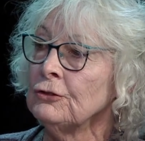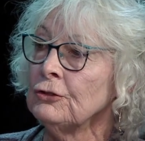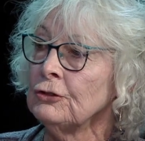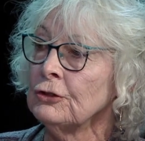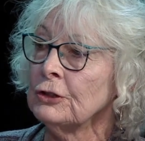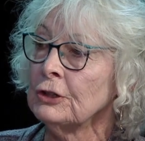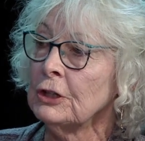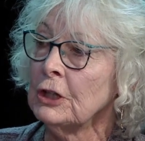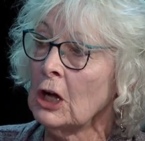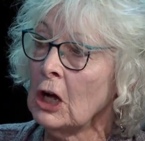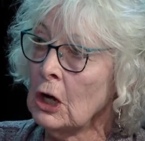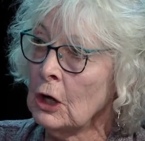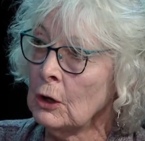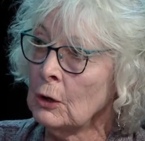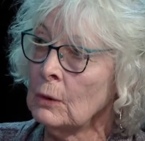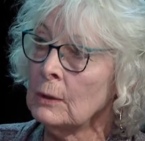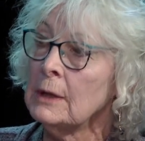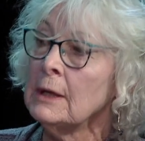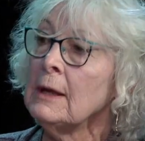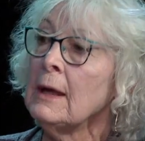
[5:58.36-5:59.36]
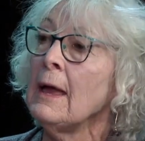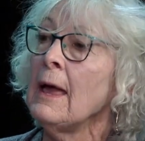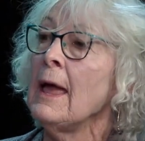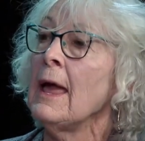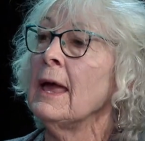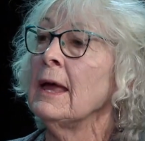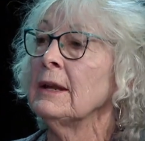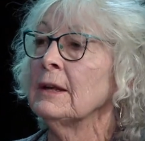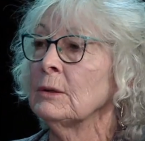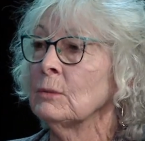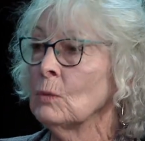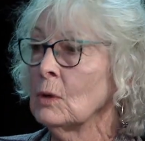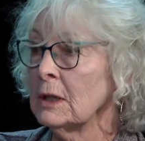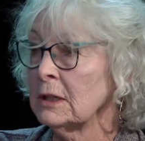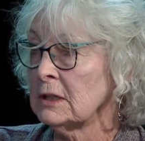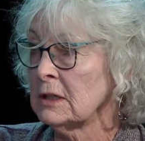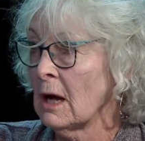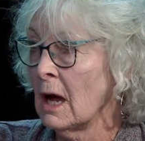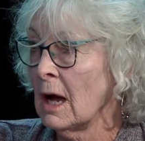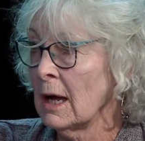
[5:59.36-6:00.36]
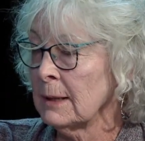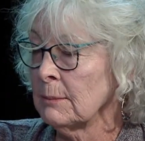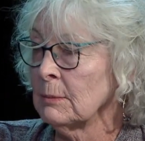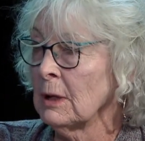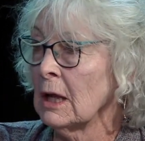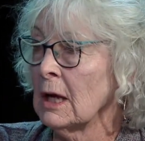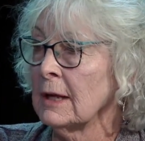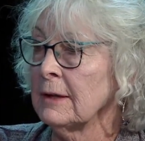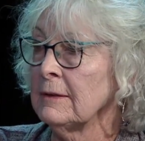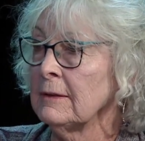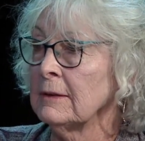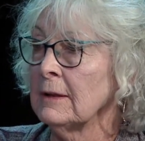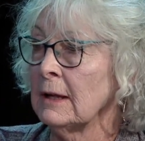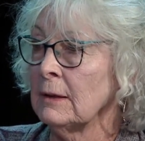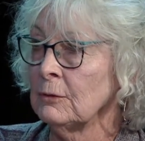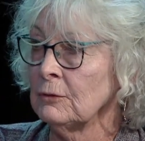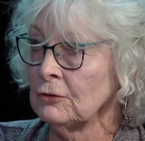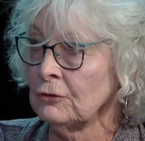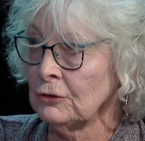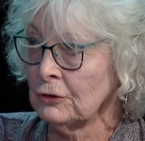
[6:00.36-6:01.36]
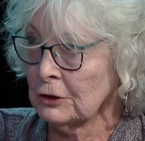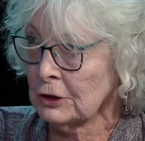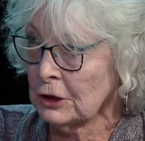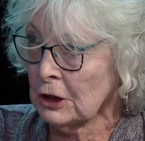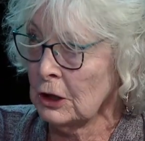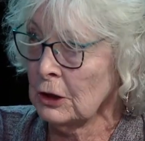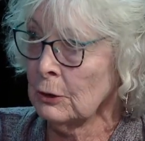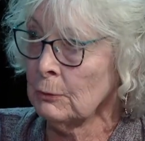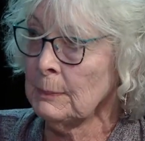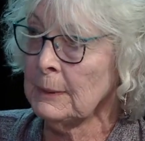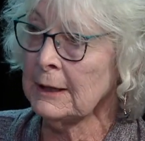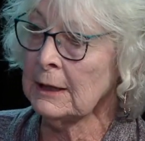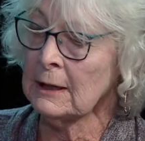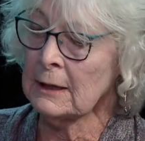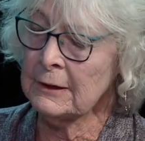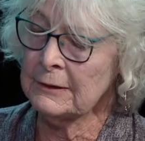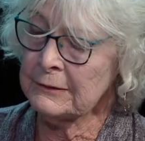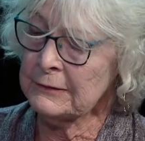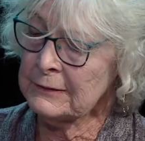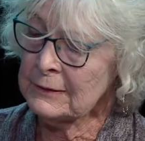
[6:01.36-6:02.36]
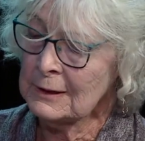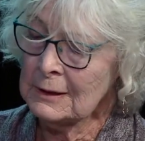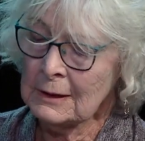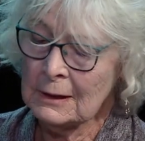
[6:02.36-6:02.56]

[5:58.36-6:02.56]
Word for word: should go and in what timeline they should go because